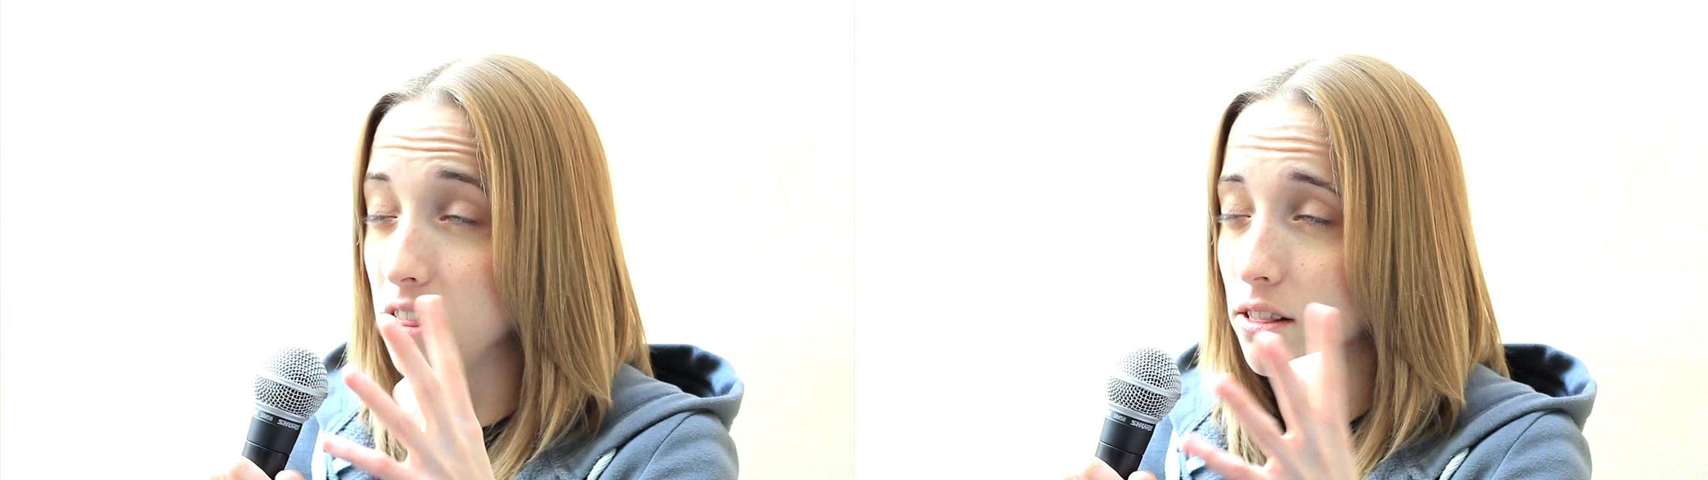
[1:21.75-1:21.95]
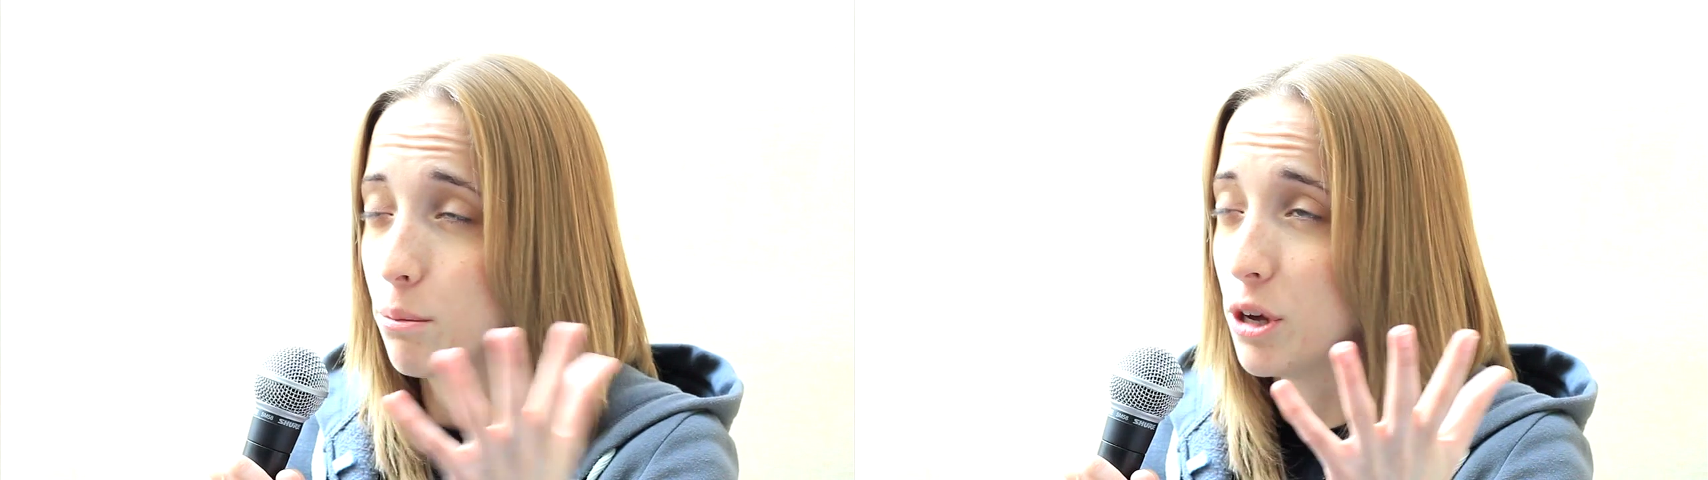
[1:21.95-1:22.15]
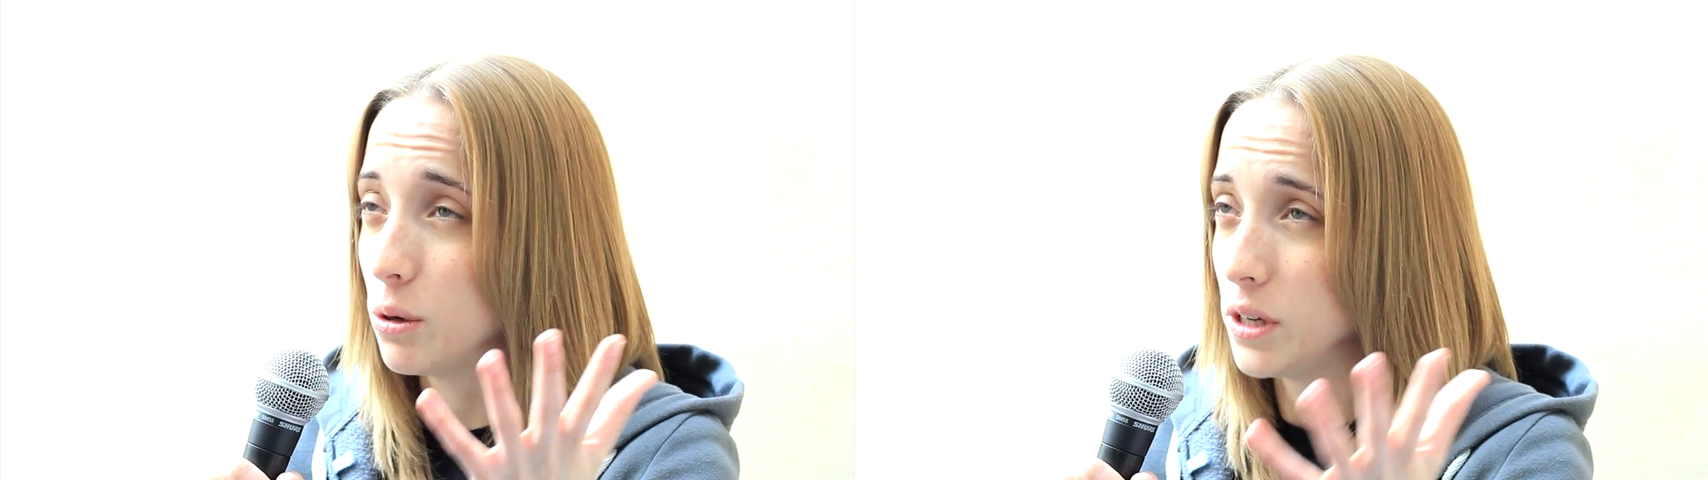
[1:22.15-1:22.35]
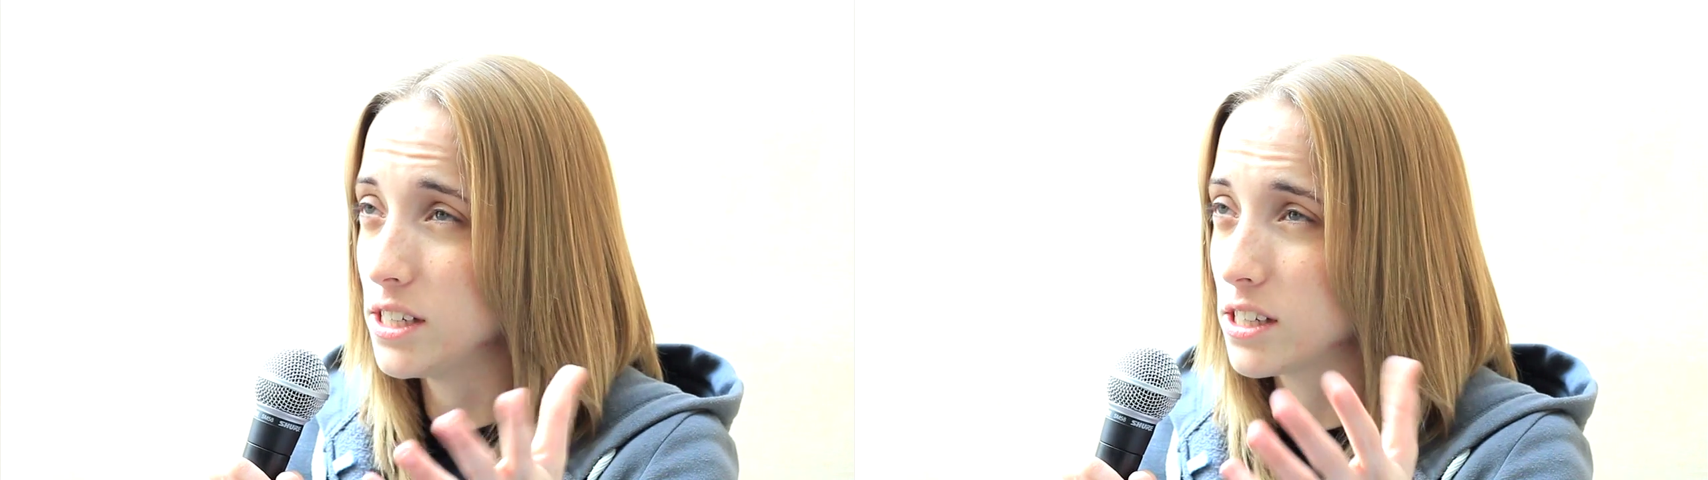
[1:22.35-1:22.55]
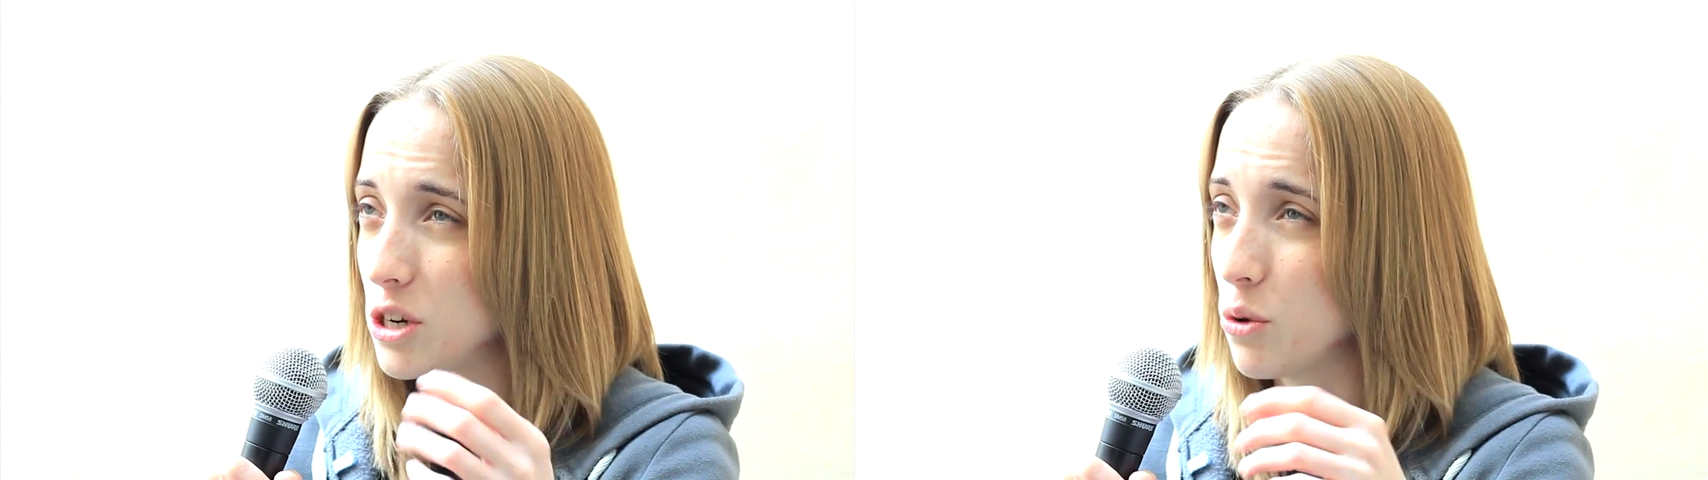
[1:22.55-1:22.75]
in the Middle
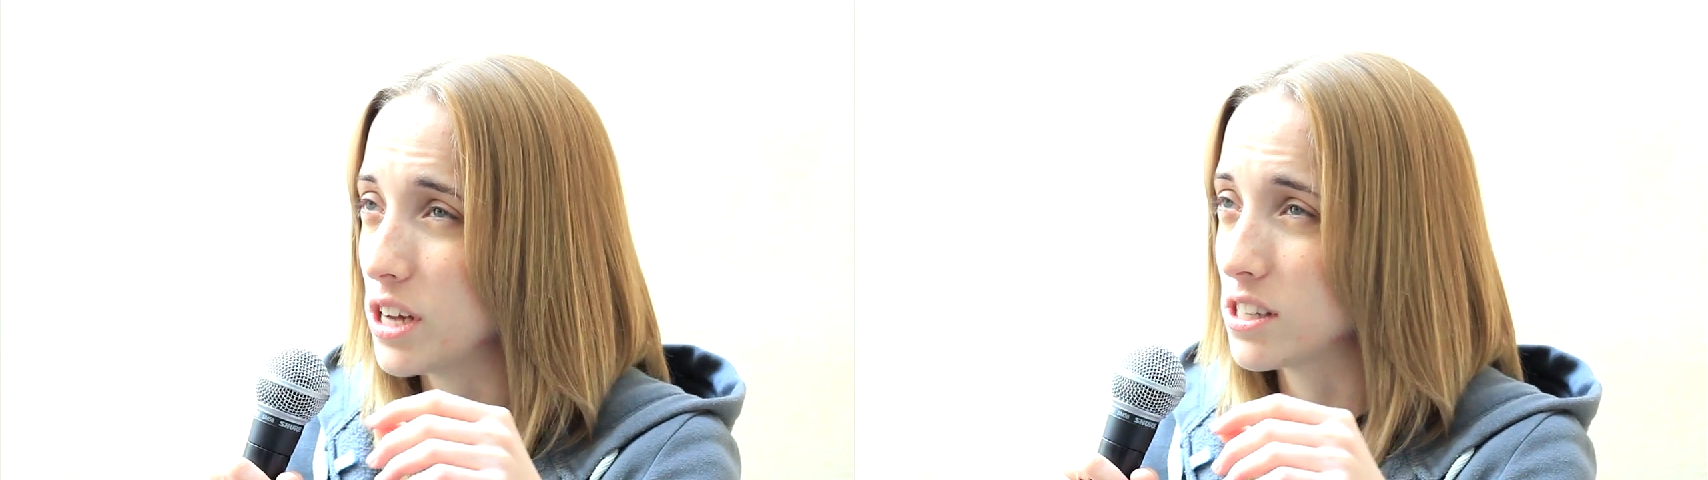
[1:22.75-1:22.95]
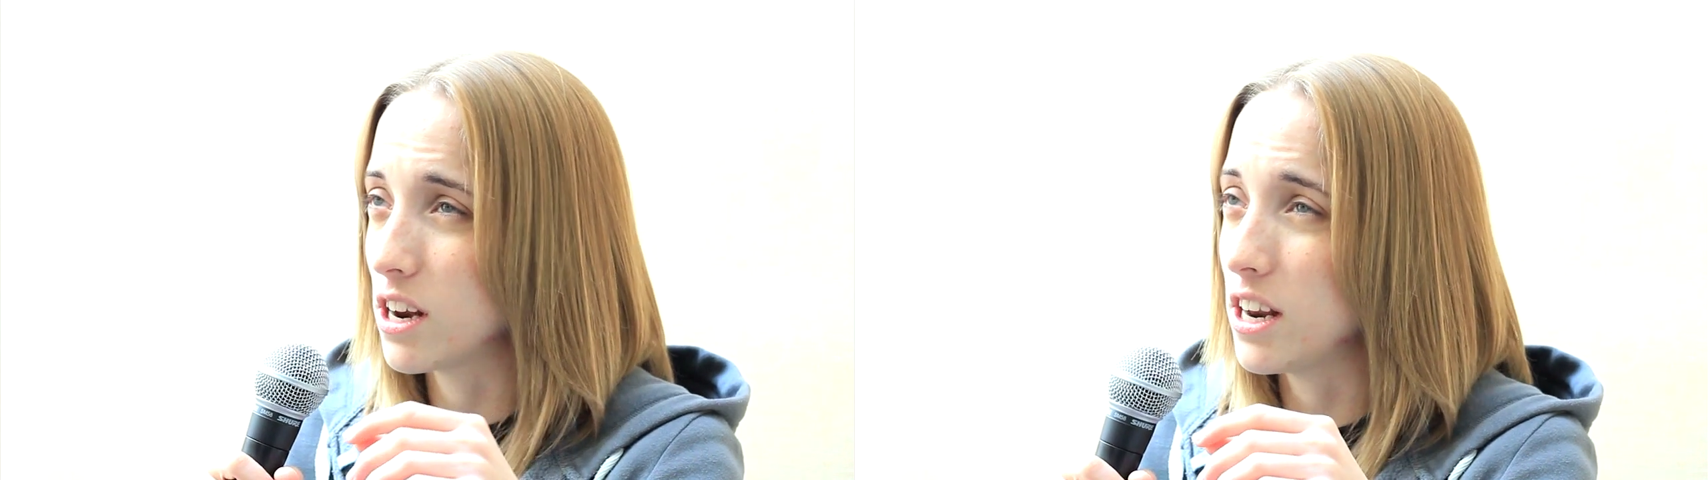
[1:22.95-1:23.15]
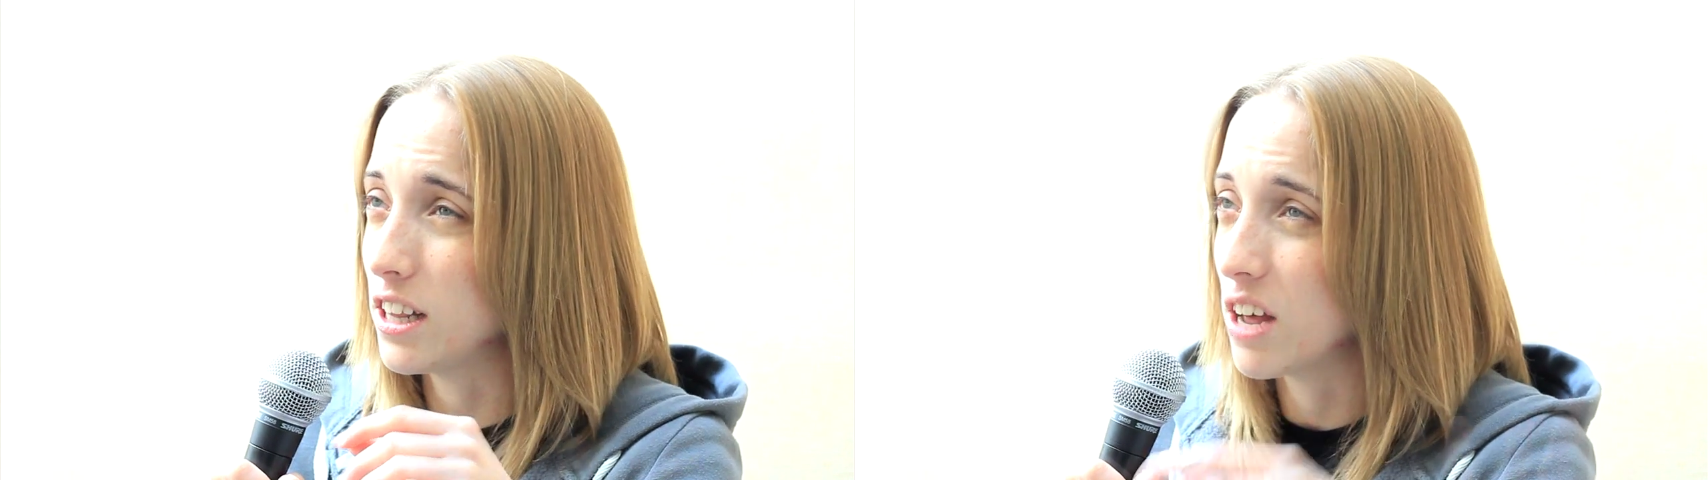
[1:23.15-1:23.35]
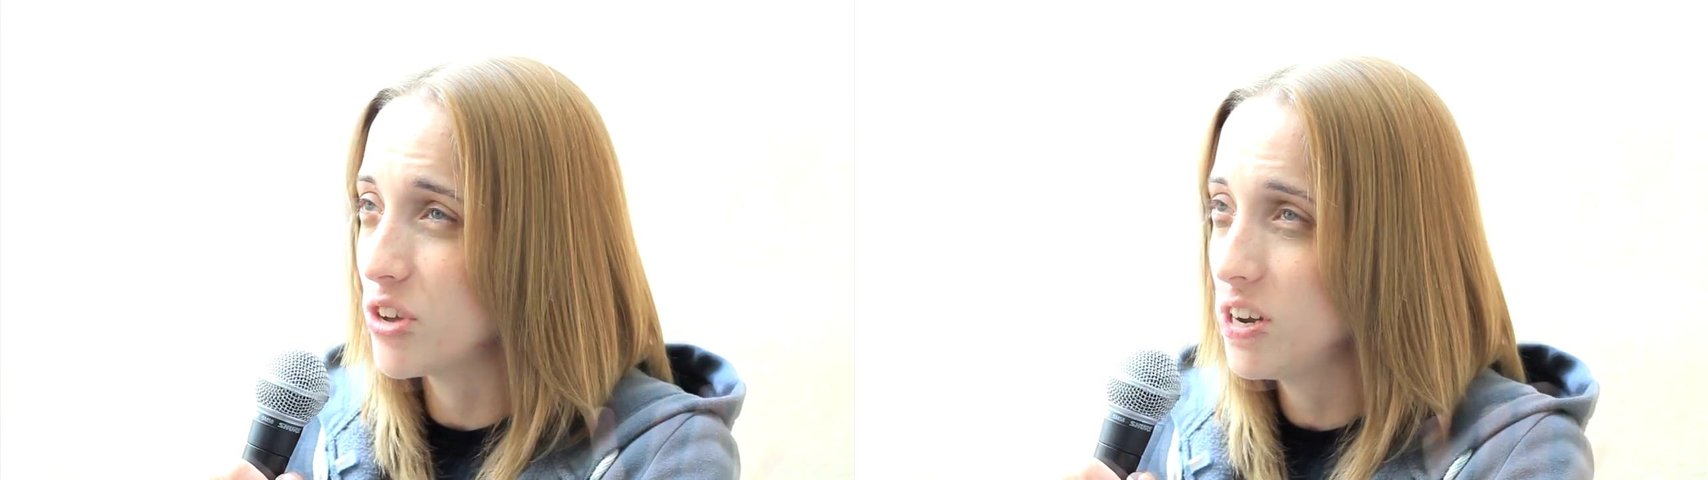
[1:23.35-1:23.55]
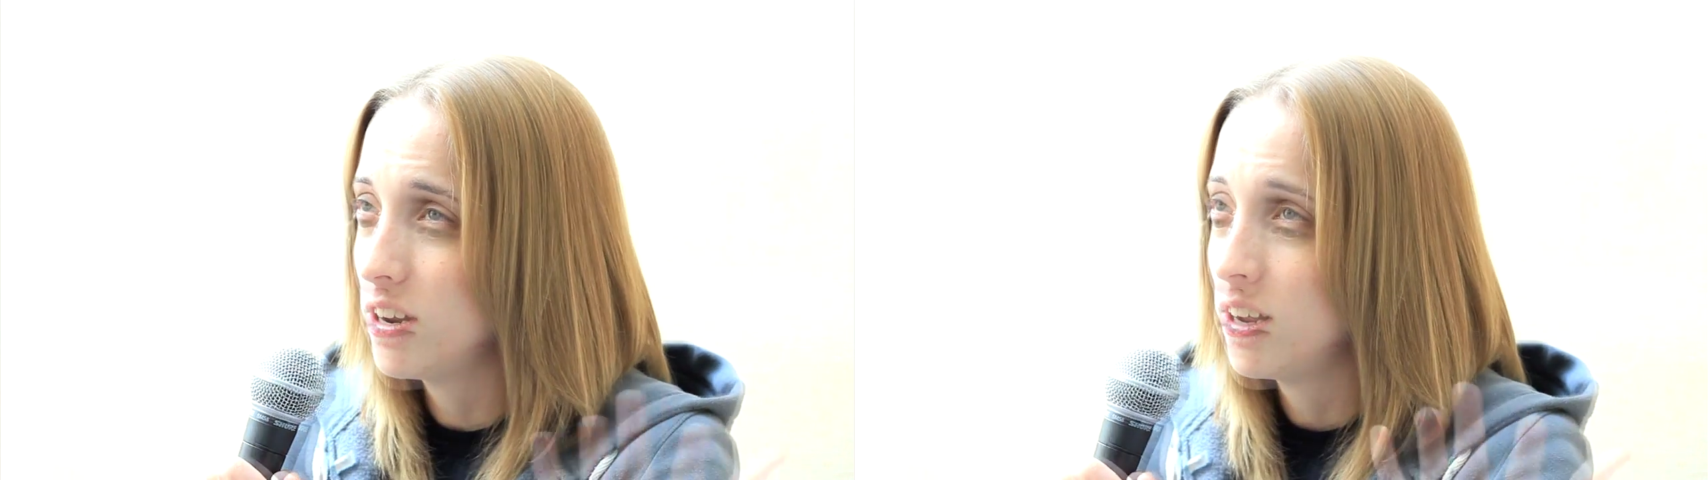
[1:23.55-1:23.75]
East in
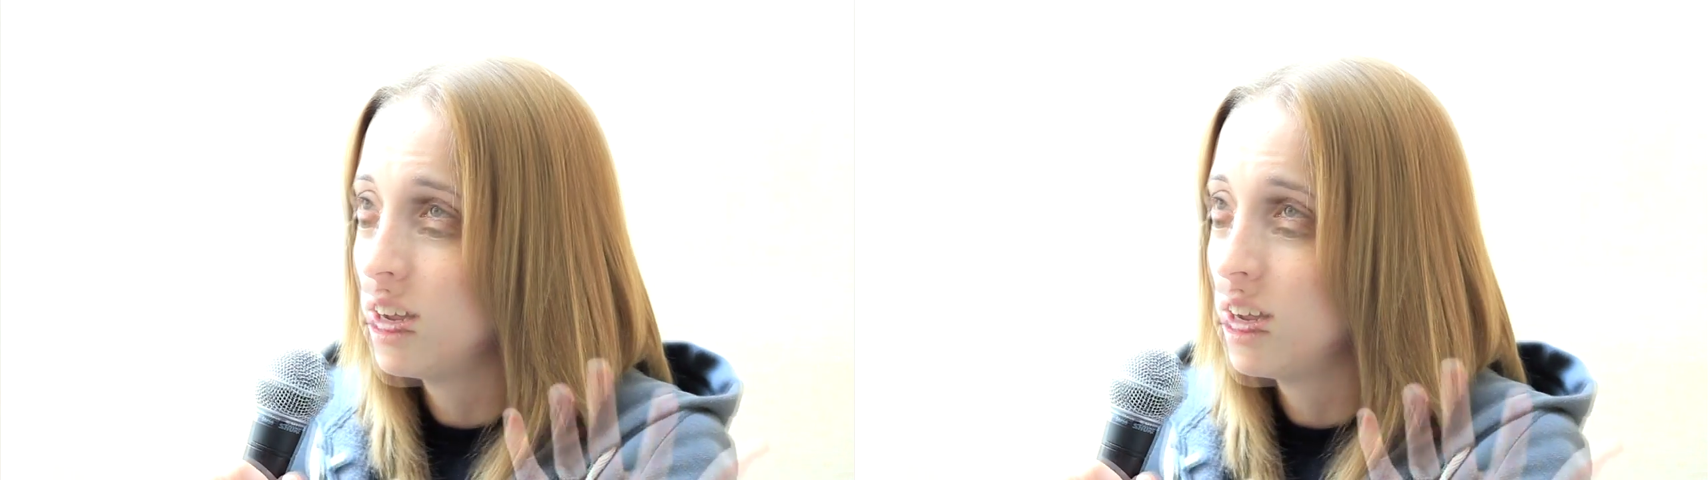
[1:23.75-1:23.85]
2011.